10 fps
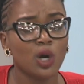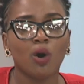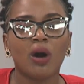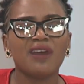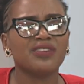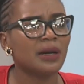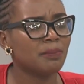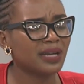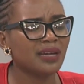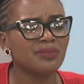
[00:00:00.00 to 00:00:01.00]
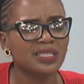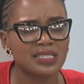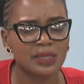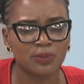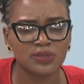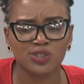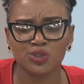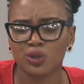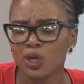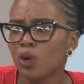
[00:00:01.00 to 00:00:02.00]
or having a prime minister
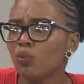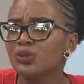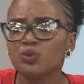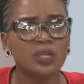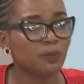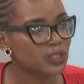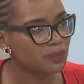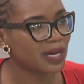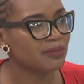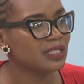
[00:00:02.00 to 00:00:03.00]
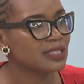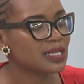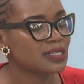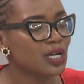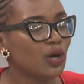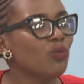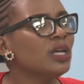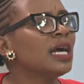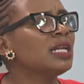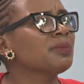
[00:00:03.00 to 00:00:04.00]
position with 2 deputy prime ministers
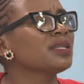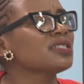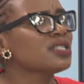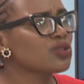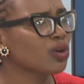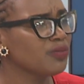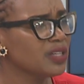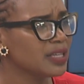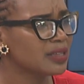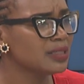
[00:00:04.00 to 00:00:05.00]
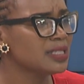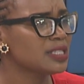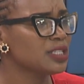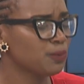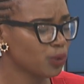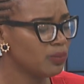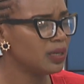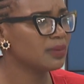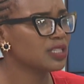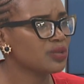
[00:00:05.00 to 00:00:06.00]
will help in resolving the ethnicity
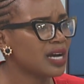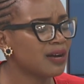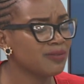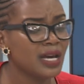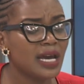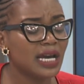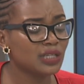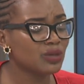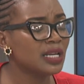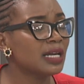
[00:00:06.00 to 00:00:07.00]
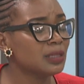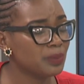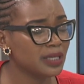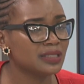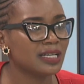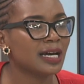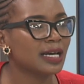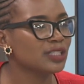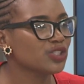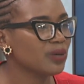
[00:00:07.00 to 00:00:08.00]
problem that we have and will help in
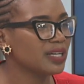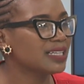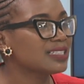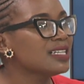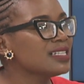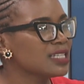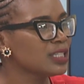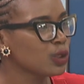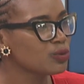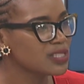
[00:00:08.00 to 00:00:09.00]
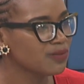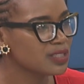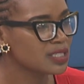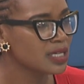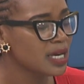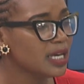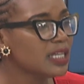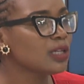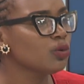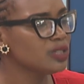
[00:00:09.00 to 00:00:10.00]
ensuring that there is inclusivity
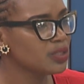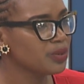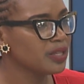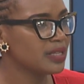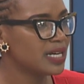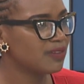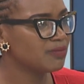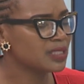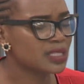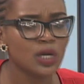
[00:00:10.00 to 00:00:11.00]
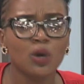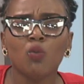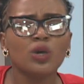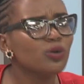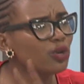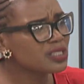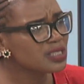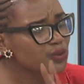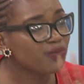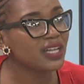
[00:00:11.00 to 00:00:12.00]
included within the government. We do not
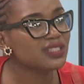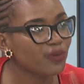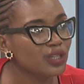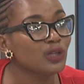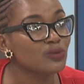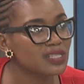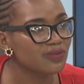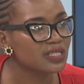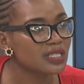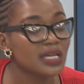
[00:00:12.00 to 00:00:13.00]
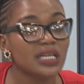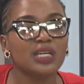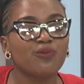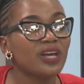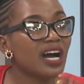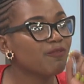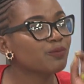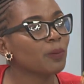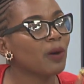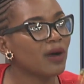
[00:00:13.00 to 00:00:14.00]
need to fight for inclusivity if we
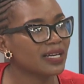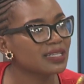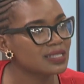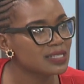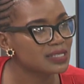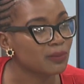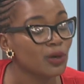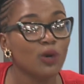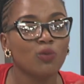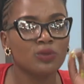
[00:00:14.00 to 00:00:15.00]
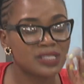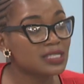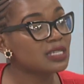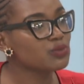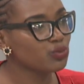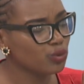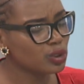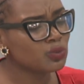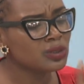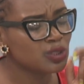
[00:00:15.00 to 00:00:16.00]
have proper working systems. We do
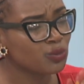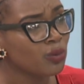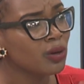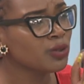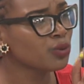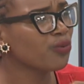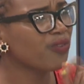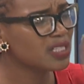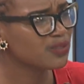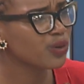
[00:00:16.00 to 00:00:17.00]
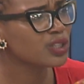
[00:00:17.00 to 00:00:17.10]
not need to, fight for